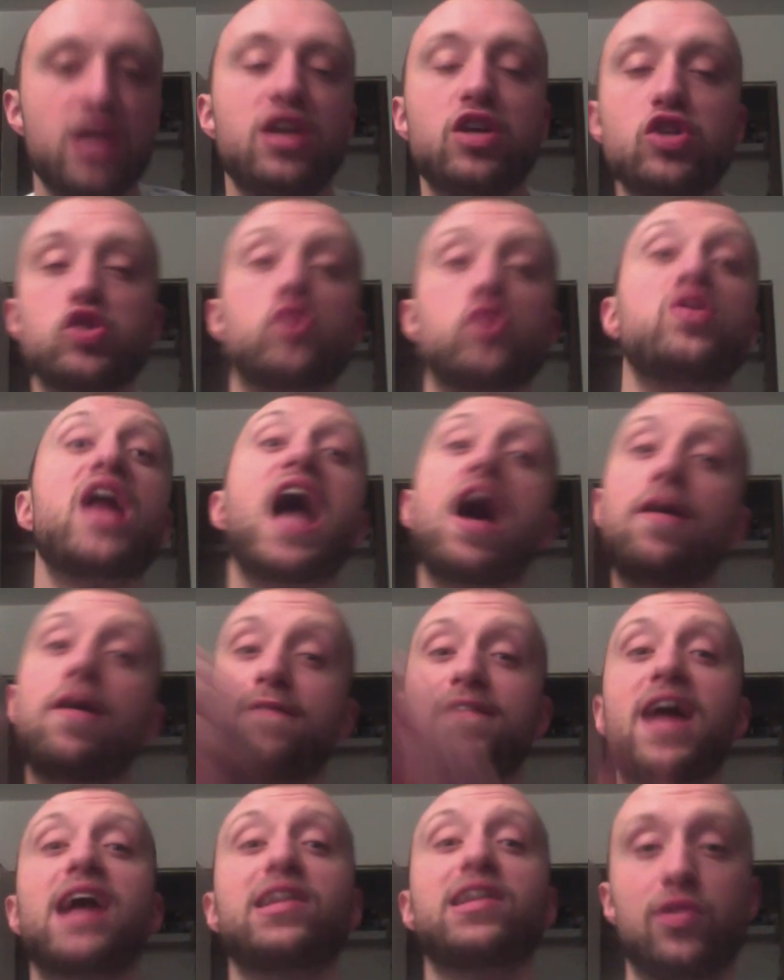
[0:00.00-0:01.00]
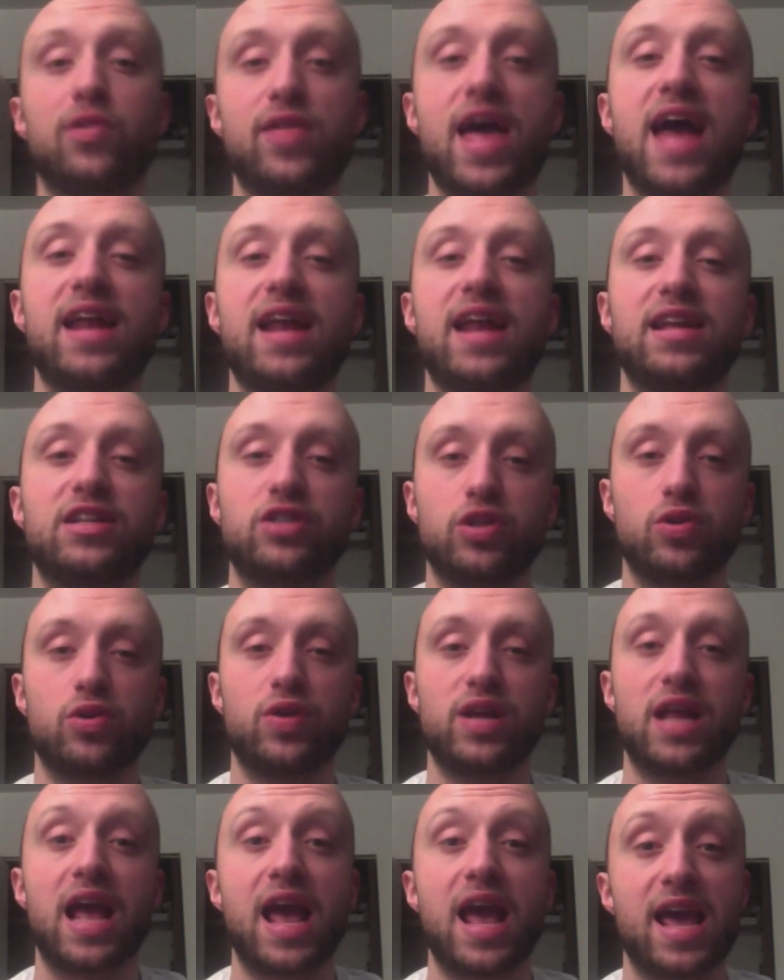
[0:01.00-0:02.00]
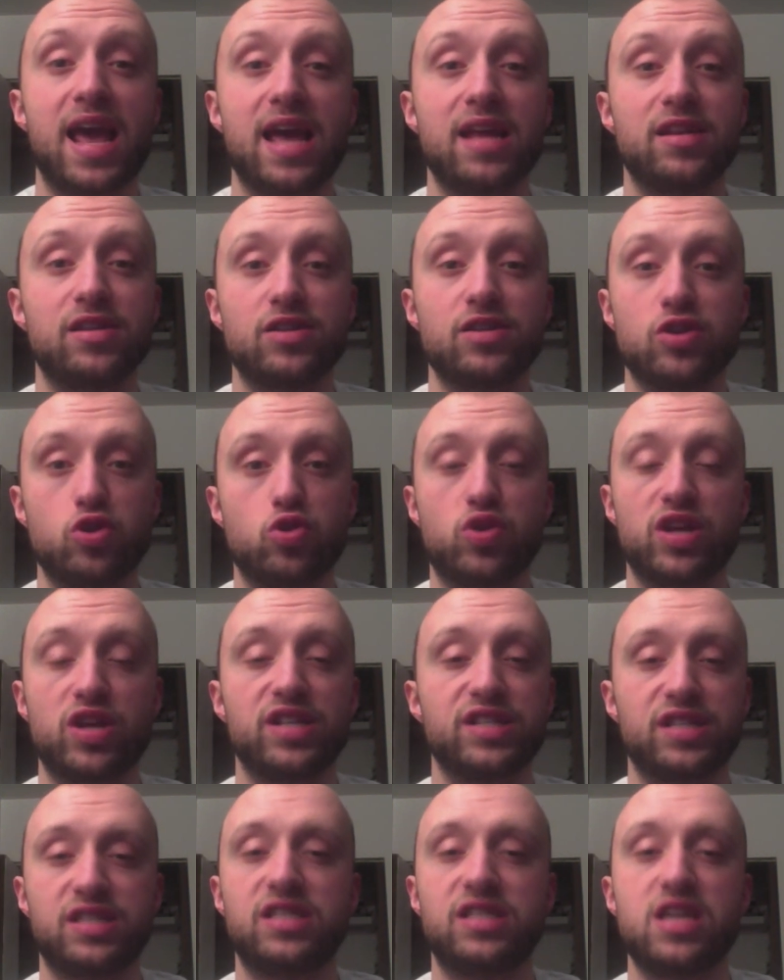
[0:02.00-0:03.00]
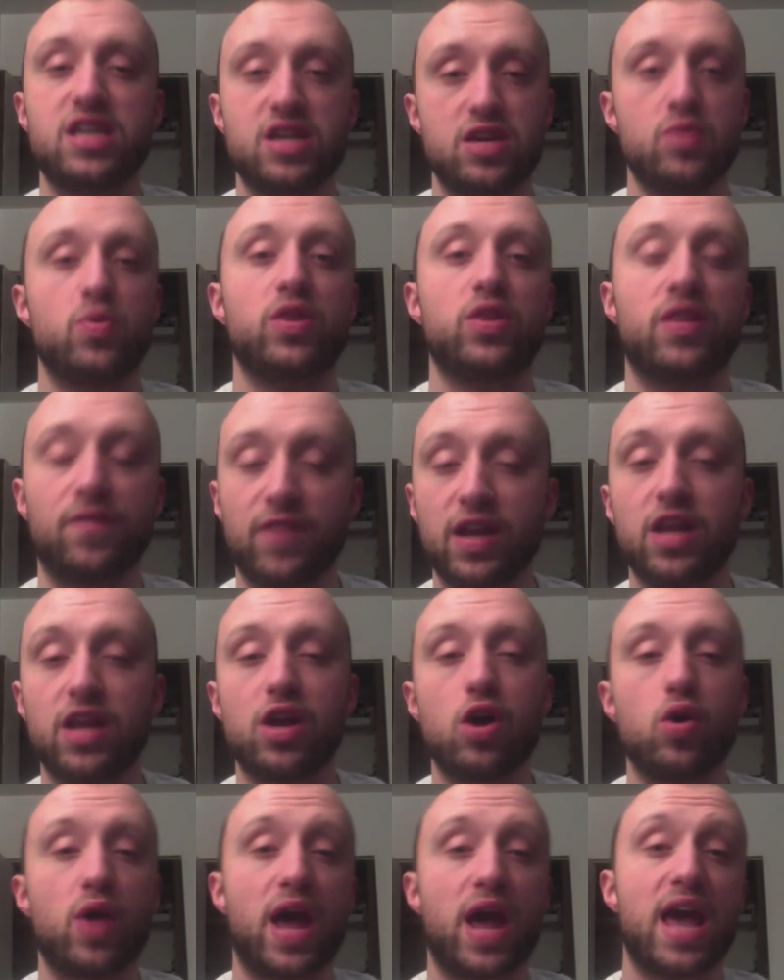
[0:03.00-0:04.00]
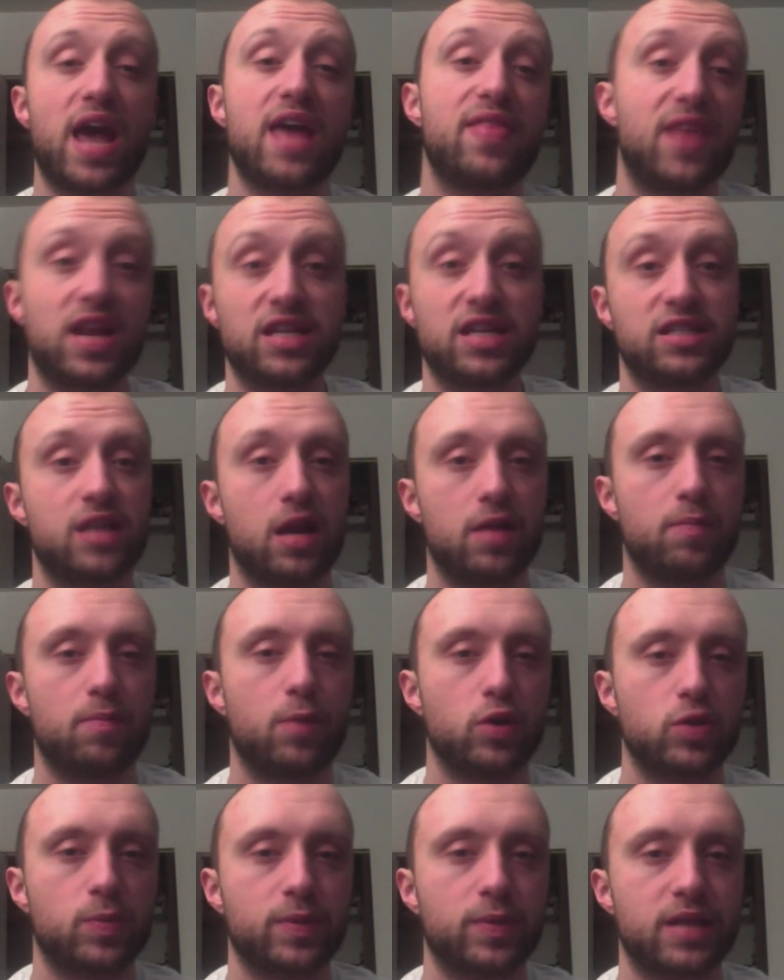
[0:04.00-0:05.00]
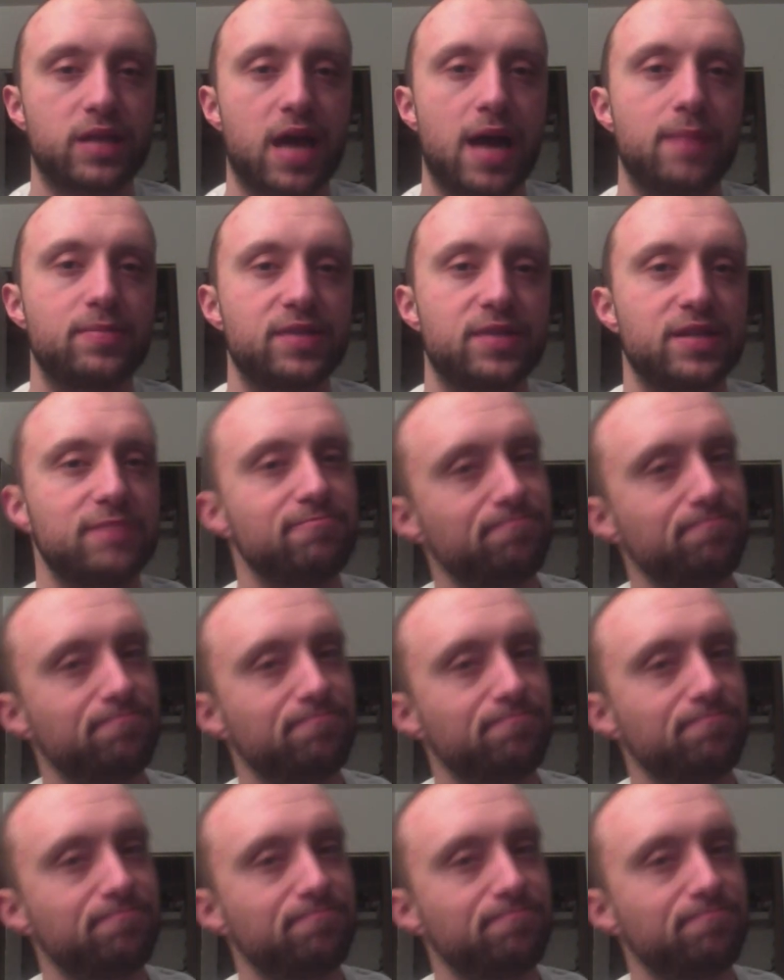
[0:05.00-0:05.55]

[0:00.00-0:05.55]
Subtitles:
So now factor that into it, and you can see with the video and that he's done it multiple times.